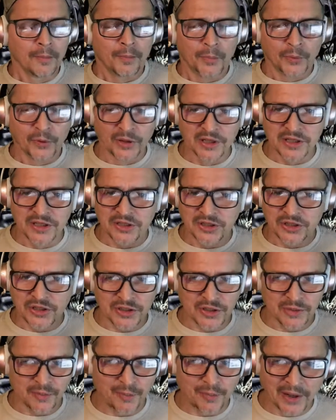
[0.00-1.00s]
but this is
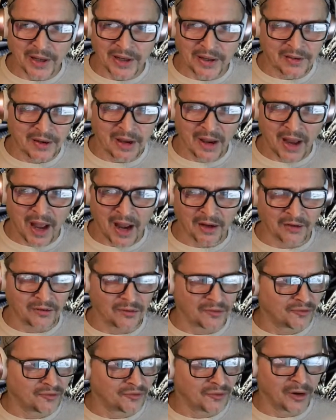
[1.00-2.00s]
just a blatant act of